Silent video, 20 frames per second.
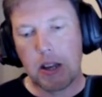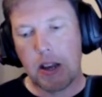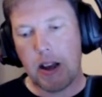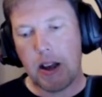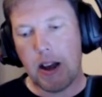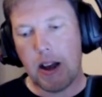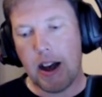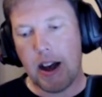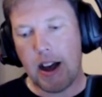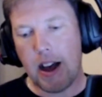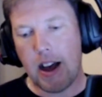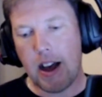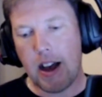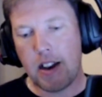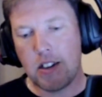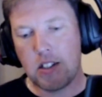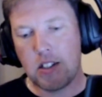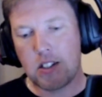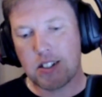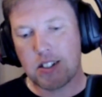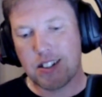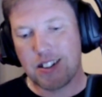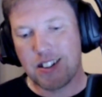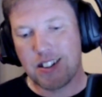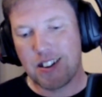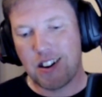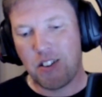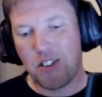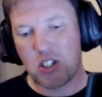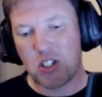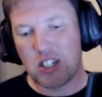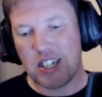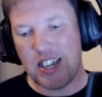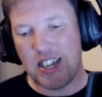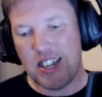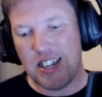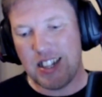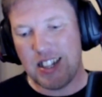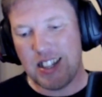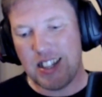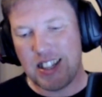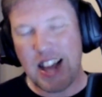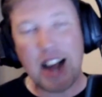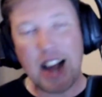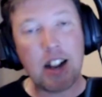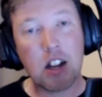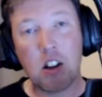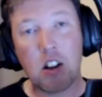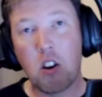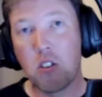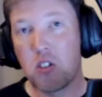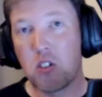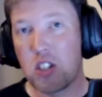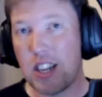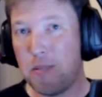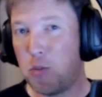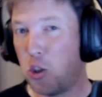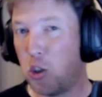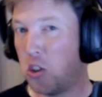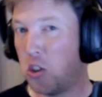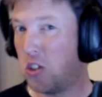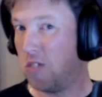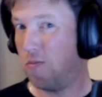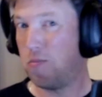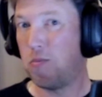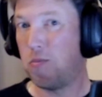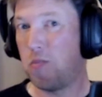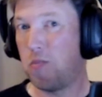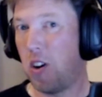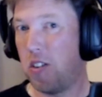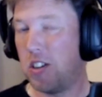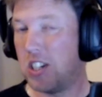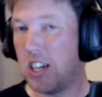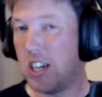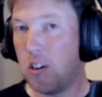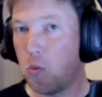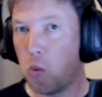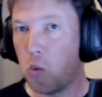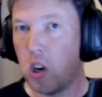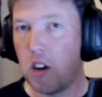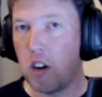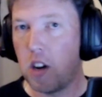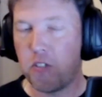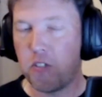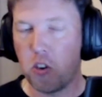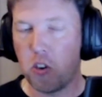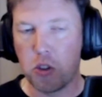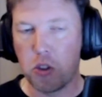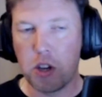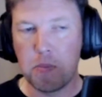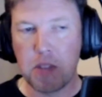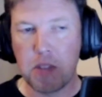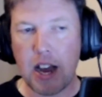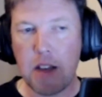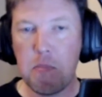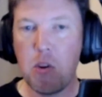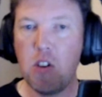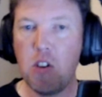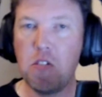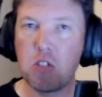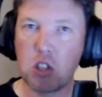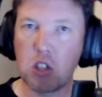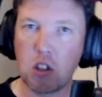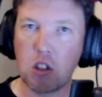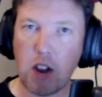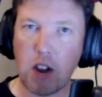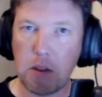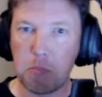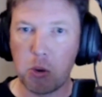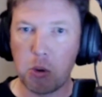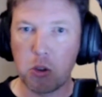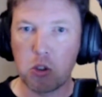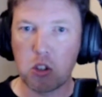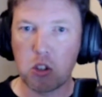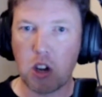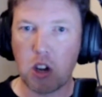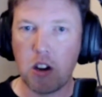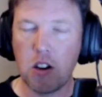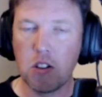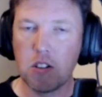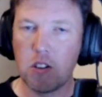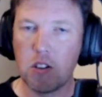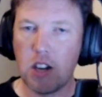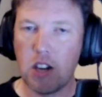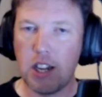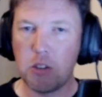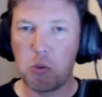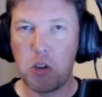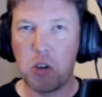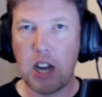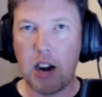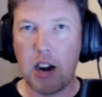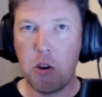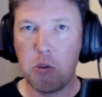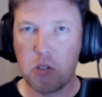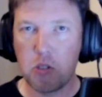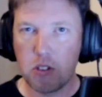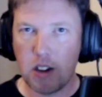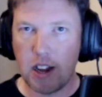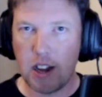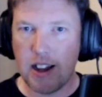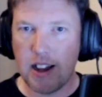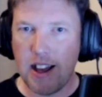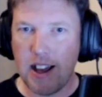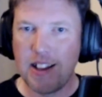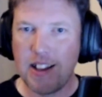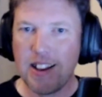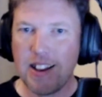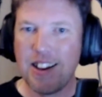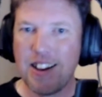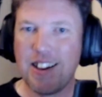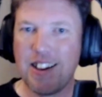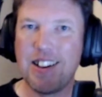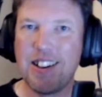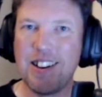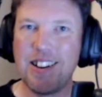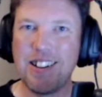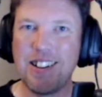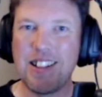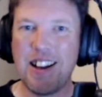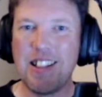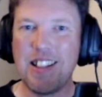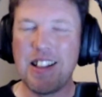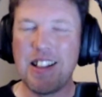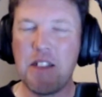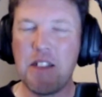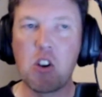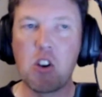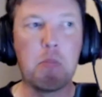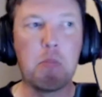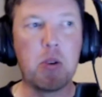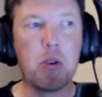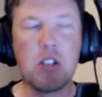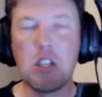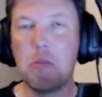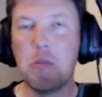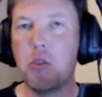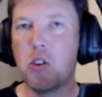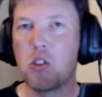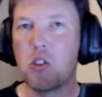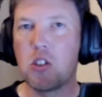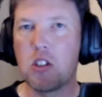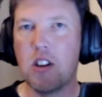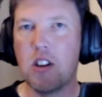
And obviously that concept just didn't work for them. They moved to the Red Bull style, as we know, that they've got pretty much